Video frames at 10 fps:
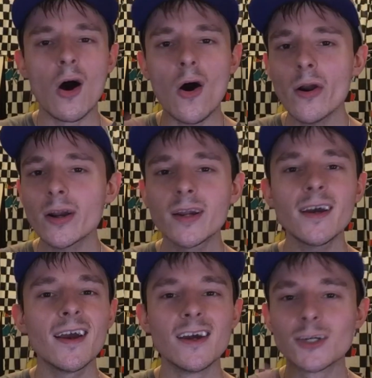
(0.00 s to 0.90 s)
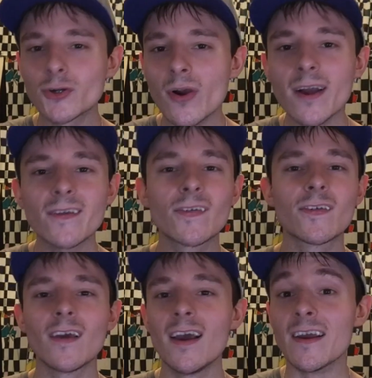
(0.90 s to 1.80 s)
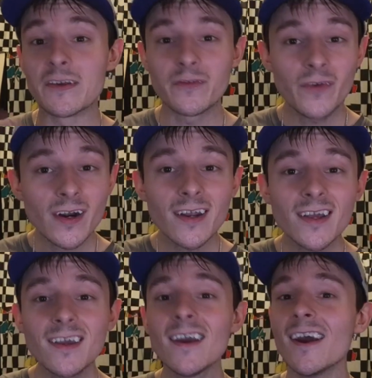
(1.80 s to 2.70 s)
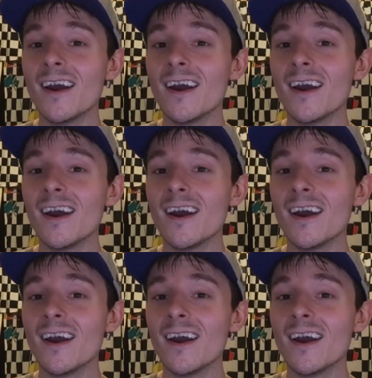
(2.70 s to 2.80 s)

ARCA, Trucks, Xfinity,